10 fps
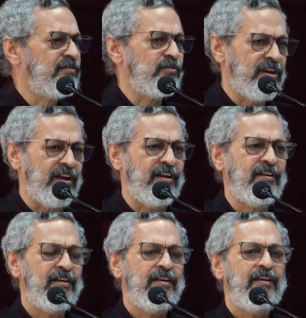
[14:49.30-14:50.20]
today
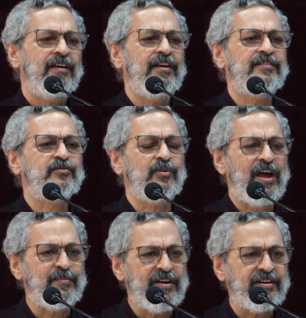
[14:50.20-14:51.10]
is
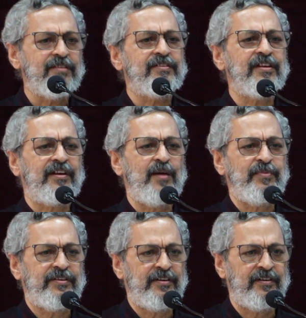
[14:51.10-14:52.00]
collaborating with the capital.